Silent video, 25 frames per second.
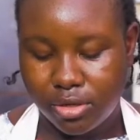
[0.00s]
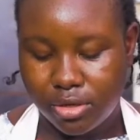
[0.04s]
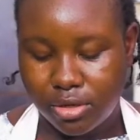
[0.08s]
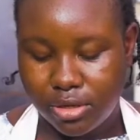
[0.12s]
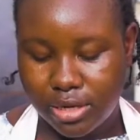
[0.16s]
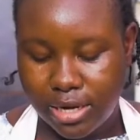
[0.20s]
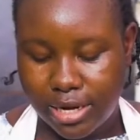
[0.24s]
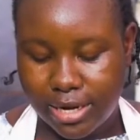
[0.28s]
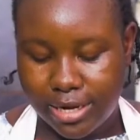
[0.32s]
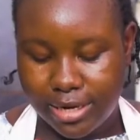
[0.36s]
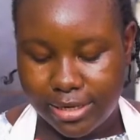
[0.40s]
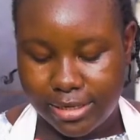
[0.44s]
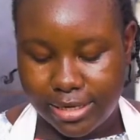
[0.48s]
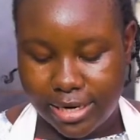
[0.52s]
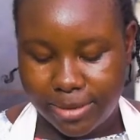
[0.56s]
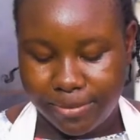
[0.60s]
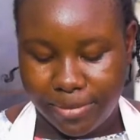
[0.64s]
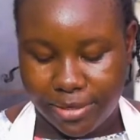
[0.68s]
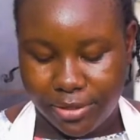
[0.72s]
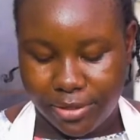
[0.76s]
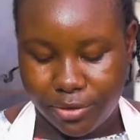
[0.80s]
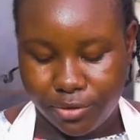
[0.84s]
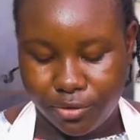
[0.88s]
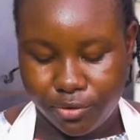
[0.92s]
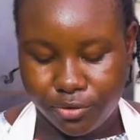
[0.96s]
and
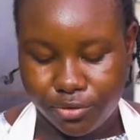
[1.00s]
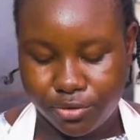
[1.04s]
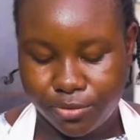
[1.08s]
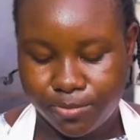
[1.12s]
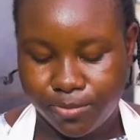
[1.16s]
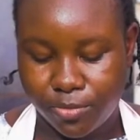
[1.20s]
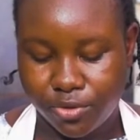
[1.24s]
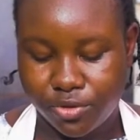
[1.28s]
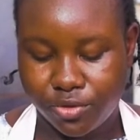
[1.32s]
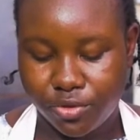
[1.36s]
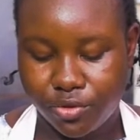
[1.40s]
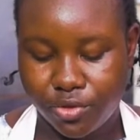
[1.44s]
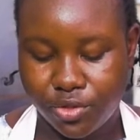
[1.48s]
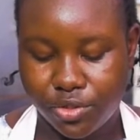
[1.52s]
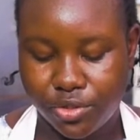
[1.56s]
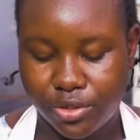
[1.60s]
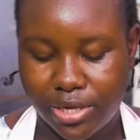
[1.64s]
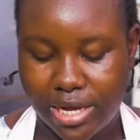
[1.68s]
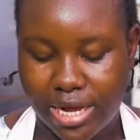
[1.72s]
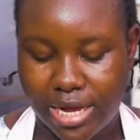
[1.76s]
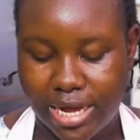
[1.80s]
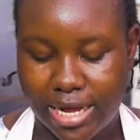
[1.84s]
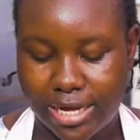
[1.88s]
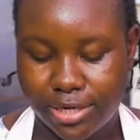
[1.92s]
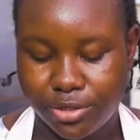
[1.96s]
I must also
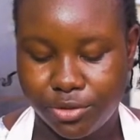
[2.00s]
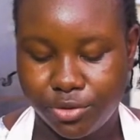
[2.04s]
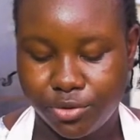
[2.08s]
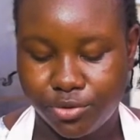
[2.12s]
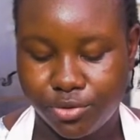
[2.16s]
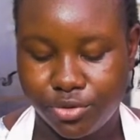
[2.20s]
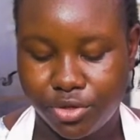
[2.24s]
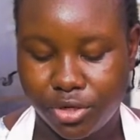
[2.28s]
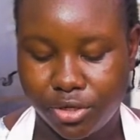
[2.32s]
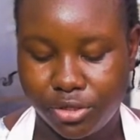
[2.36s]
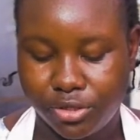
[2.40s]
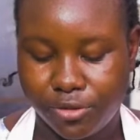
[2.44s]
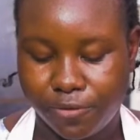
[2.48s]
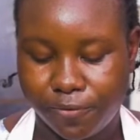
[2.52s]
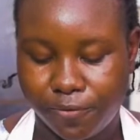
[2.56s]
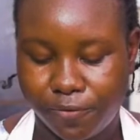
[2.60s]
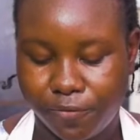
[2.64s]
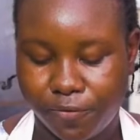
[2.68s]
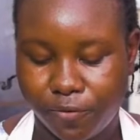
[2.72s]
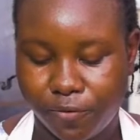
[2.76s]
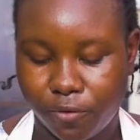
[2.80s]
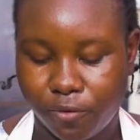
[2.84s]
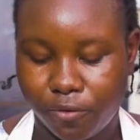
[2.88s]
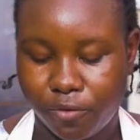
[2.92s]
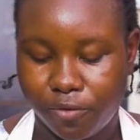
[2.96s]
add, do not
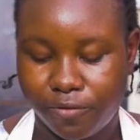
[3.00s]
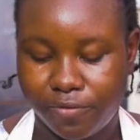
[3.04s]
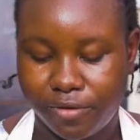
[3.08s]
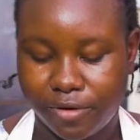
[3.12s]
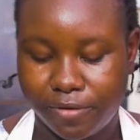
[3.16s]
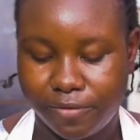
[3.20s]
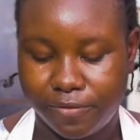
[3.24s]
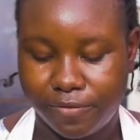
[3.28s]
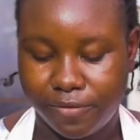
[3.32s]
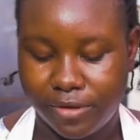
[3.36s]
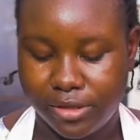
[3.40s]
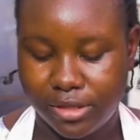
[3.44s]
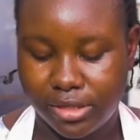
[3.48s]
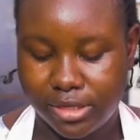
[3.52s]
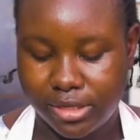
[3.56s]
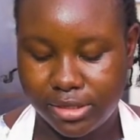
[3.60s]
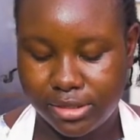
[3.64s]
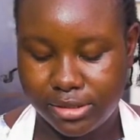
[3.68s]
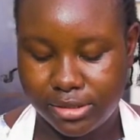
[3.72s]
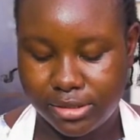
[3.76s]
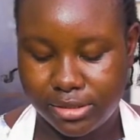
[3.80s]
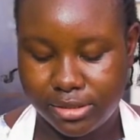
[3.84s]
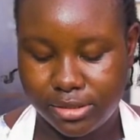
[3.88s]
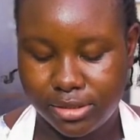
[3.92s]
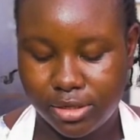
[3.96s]
overfill
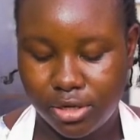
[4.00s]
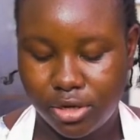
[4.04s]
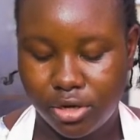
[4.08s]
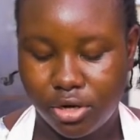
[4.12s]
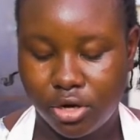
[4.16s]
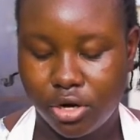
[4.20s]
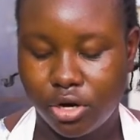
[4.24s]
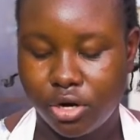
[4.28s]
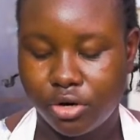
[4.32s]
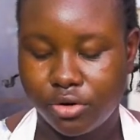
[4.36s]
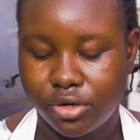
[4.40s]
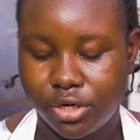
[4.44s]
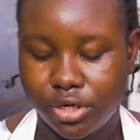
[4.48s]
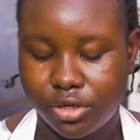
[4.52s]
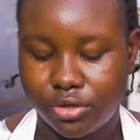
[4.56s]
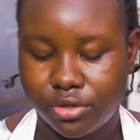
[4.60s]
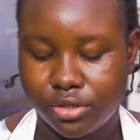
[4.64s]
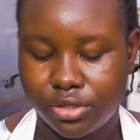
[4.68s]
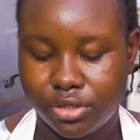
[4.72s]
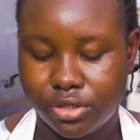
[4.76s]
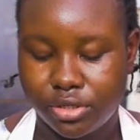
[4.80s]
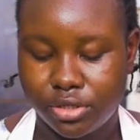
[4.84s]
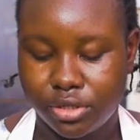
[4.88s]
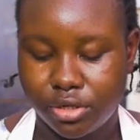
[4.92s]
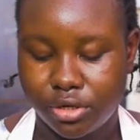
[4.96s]
it, or
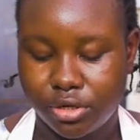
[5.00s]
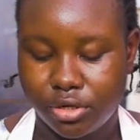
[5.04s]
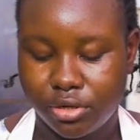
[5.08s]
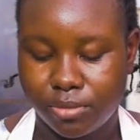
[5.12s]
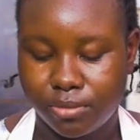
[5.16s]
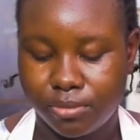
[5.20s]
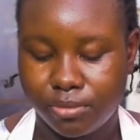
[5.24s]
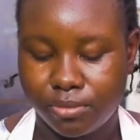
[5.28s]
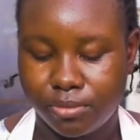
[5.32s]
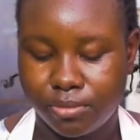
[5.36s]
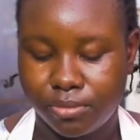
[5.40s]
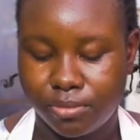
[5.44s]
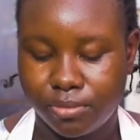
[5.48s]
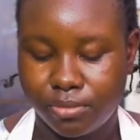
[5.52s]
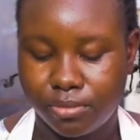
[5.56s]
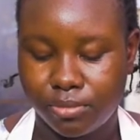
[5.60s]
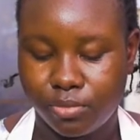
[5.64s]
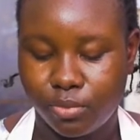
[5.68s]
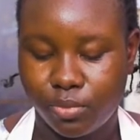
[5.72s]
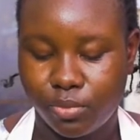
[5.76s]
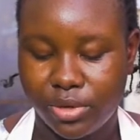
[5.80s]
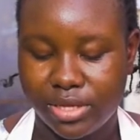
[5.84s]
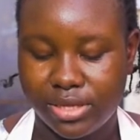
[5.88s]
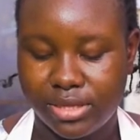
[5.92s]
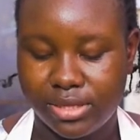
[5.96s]
else
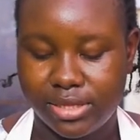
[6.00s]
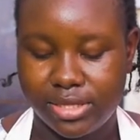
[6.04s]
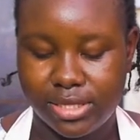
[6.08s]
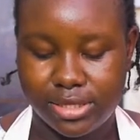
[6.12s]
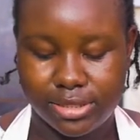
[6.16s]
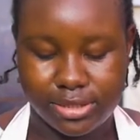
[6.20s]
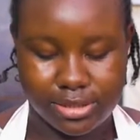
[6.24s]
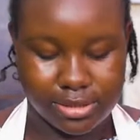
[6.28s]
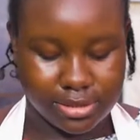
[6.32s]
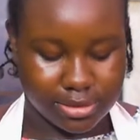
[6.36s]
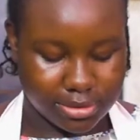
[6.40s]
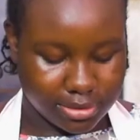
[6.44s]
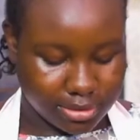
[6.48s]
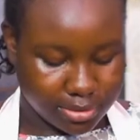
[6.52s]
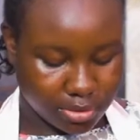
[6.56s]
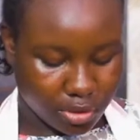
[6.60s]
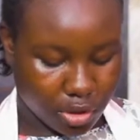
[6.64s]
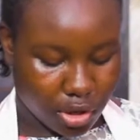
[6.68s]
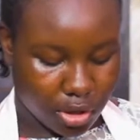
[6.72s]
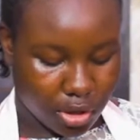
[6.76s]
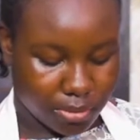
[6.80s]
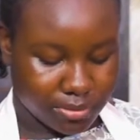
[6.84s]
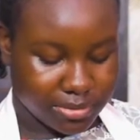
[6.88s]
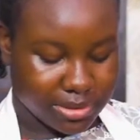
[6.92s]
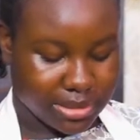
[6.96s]
when this
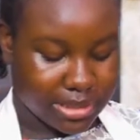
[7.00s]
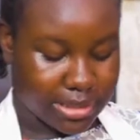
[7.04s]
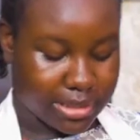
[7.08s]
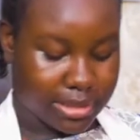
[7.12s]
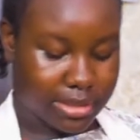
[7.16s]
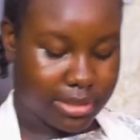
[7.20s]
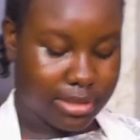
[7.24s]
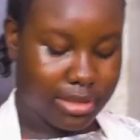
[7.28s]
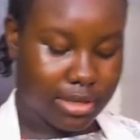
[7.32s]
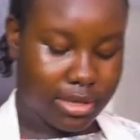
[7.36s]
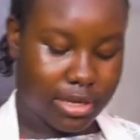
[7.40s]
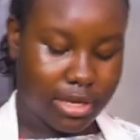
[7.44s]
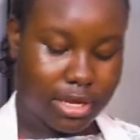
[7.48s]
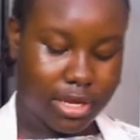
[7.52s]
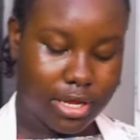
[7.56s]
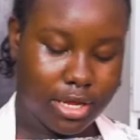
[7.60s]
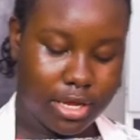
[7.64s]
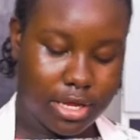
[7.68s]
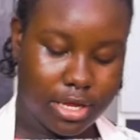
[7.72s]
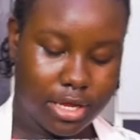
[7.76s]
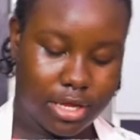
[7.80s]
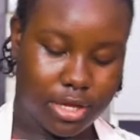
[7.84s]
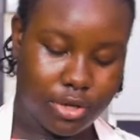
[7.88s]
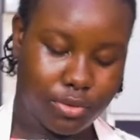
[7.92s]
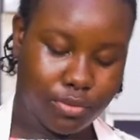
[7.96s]
comes in,
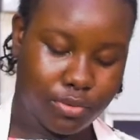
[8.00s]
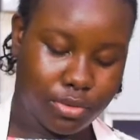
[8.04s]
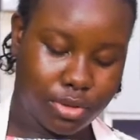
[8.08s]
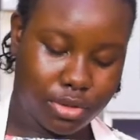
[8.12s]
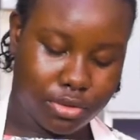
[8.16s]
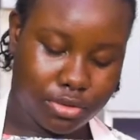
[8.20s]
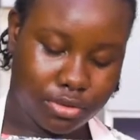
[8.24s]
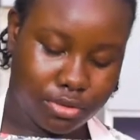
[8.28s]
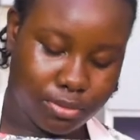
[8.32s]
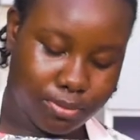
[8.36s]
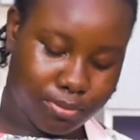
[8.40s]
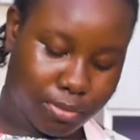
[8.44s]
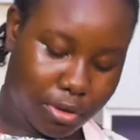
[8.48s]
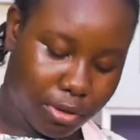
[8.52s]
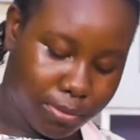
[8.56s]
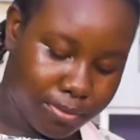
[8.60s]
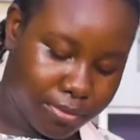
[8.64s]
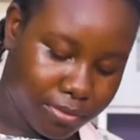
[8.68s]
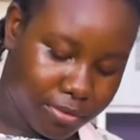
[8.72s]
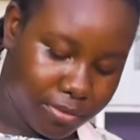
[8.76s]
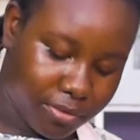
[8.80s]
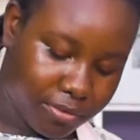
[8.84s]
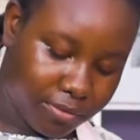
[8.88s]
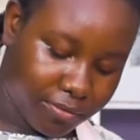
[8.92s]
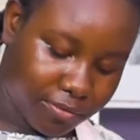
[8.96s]
it will pop
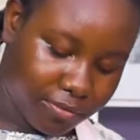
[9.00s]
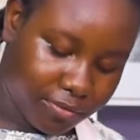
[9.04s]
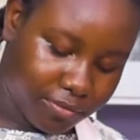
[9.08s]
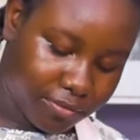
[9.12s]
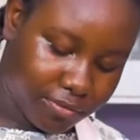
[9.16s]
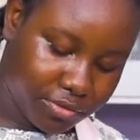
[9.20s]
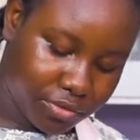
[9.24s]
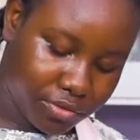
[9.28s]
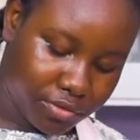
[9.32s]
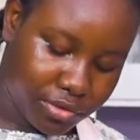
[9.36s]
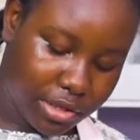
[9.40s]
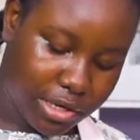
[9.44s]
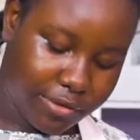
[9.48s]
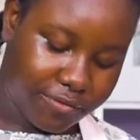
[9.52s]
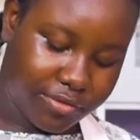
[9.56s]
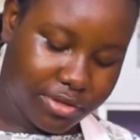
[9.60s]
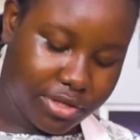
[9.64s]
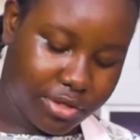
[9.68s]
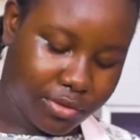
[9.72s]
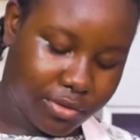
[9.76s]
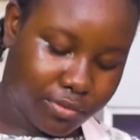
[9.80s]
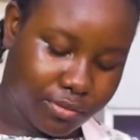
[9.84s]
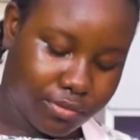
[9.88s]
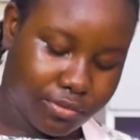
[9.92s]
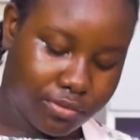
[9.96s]
off, so
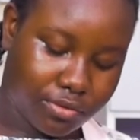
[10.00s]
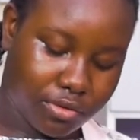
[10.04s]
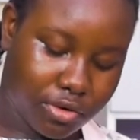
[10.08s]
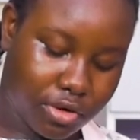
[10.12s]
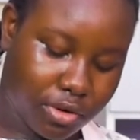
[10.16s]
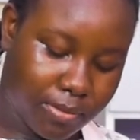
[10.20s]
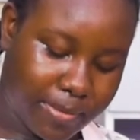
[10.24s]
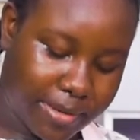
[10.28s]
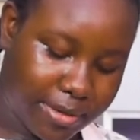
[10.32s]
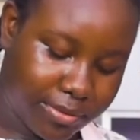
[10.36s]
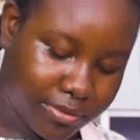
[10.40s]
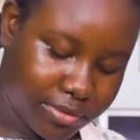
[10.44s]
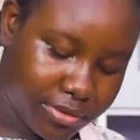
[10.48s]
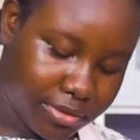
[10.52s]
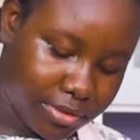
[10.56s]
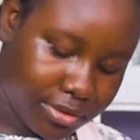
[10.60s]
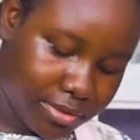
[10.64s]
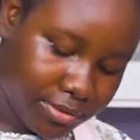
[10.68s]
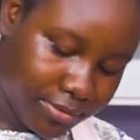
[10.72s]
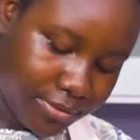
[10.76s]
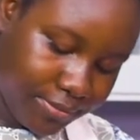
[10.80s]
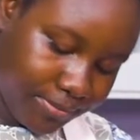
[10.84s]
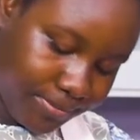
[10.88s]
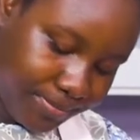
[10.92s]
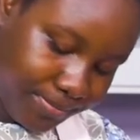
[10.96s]
everything will come out.
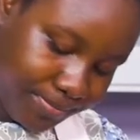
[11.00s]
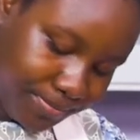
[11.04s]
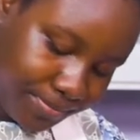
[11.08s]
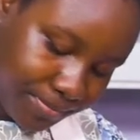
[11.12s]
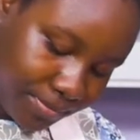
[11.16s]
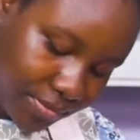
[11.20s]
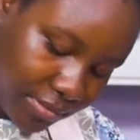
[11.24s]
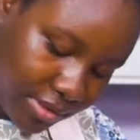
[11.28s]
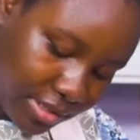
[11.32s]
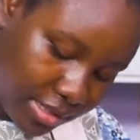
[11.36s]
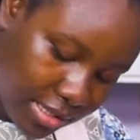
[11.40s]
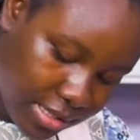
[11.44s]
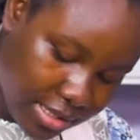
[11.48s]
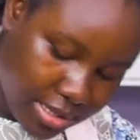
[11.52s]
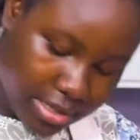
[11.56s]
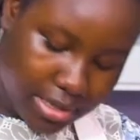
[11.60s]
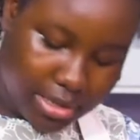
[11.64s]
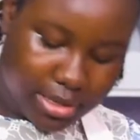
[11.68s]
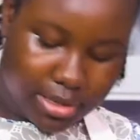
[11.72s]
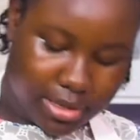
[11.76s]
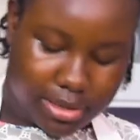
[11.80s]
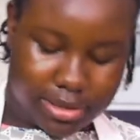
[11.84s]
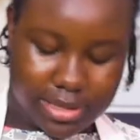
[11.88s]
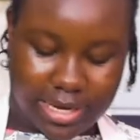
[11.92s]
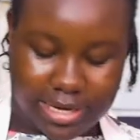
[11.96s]
So
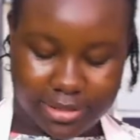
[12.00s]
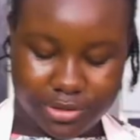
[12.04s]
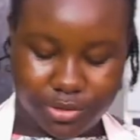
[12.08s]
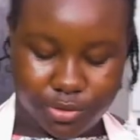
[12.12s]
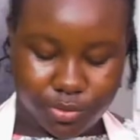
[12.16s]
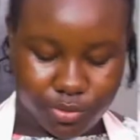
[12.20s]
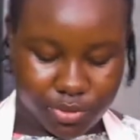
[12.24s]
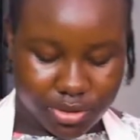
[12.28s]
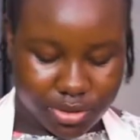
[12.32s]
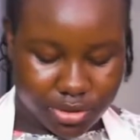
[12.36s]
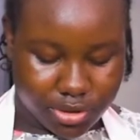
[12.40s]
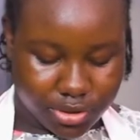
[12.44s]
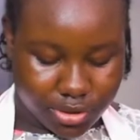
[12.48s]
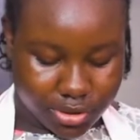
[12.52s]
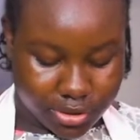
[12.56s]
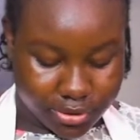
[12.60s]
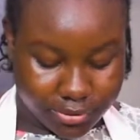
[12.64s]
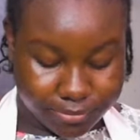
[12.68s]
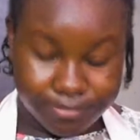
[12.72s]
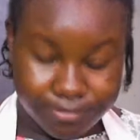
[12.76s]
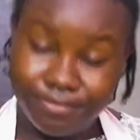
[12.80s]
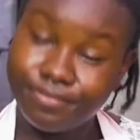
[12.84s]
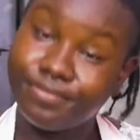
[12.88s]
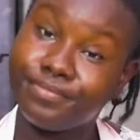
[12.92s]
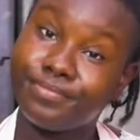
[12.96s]
that's one
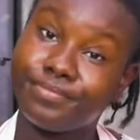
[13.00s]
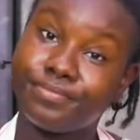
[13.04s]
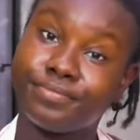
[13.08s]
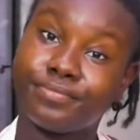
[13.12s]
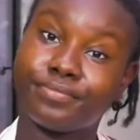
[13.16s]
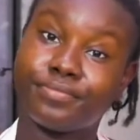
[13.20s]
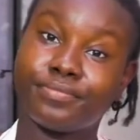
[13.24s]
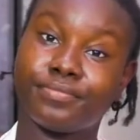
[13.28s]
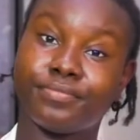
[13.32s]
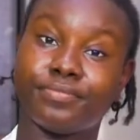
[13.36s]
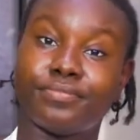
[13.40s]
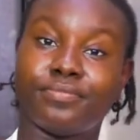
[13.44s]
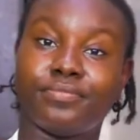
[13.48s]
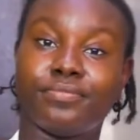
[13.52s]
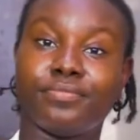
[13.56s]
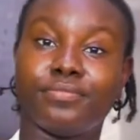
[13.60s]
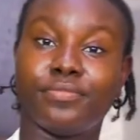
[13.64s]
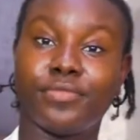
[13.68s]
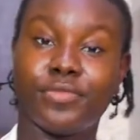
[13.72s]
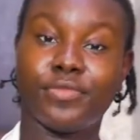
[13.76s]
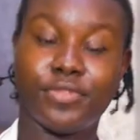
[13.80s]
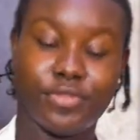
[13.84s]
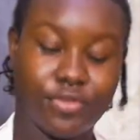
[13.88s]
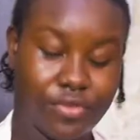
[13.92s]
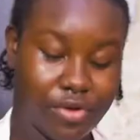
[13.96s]
done.
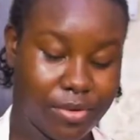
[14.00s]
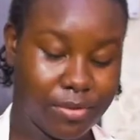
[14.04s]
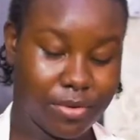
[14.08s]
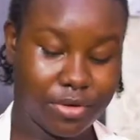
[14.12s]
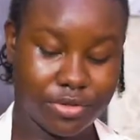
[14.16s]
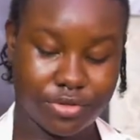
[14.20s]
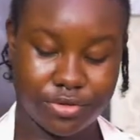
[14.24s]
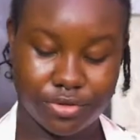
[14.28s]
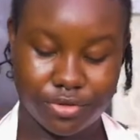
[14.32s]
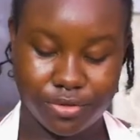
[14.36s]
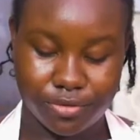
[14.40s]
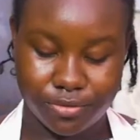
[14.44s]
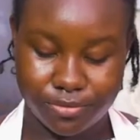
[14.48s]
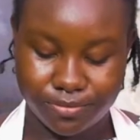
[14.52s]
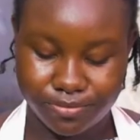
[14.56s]
3 more to go.